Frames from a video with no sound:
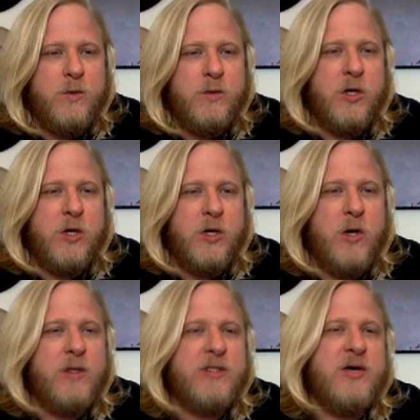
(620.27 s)

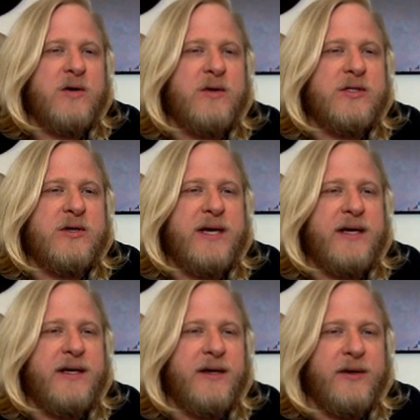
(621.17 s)
So let's go
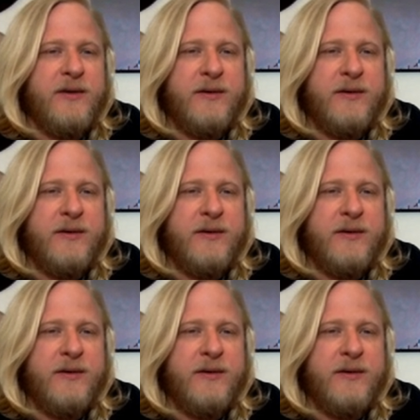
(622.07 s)
ahead here.